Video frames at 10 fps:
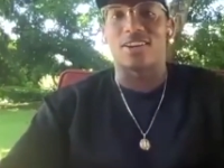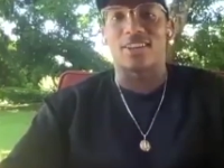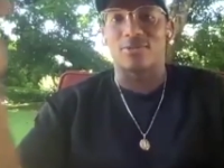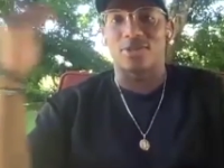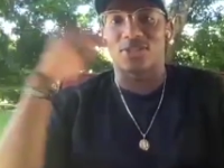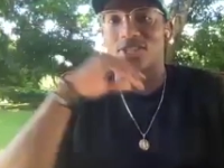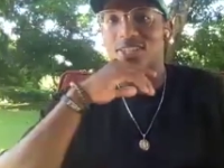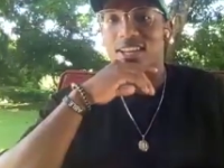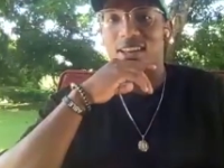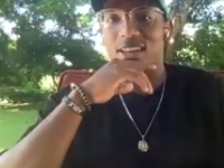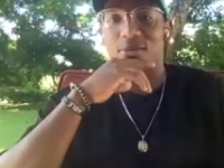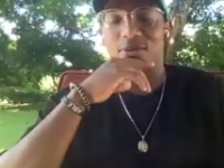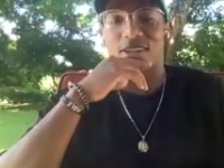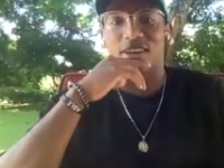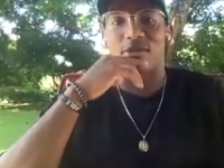It was just like, that
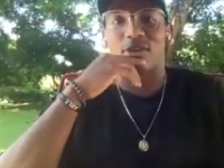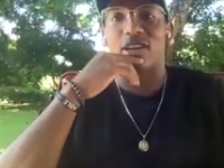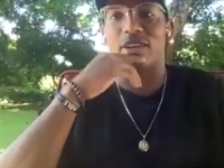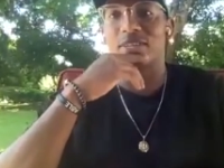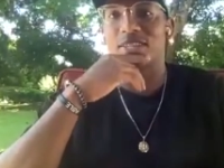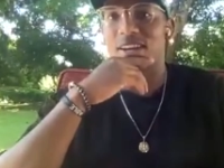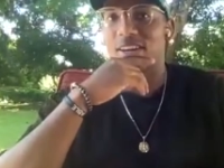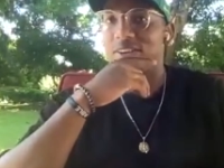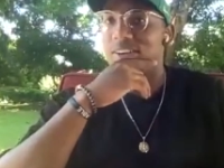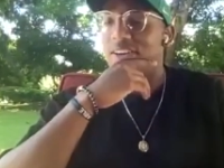was kind of our lifestyle.